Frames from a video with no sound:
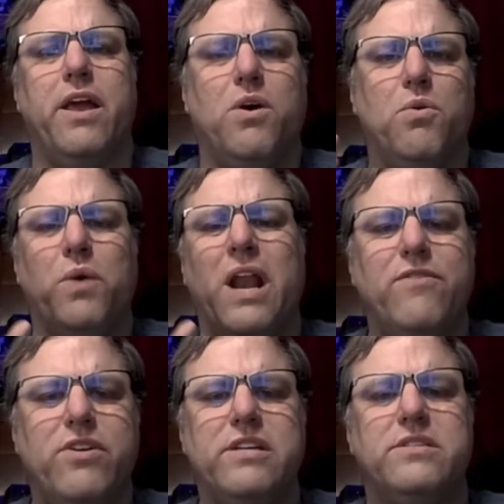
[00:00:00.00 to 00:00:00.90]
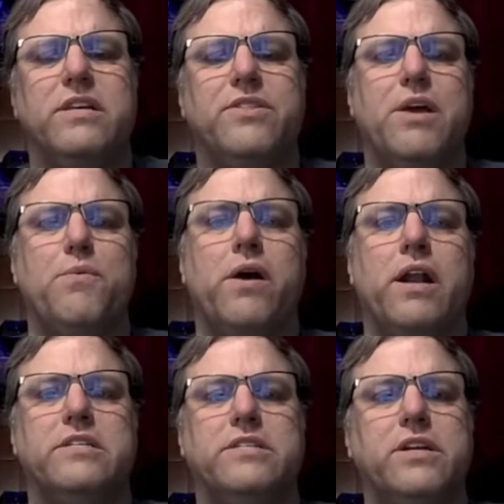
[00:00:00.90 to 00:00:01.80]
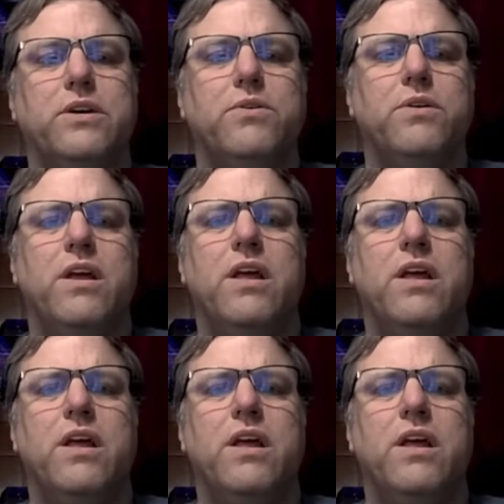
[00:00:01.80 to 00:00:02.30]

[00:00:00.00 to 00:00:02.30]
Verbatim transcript: you know, whatever it is that they wanted to do.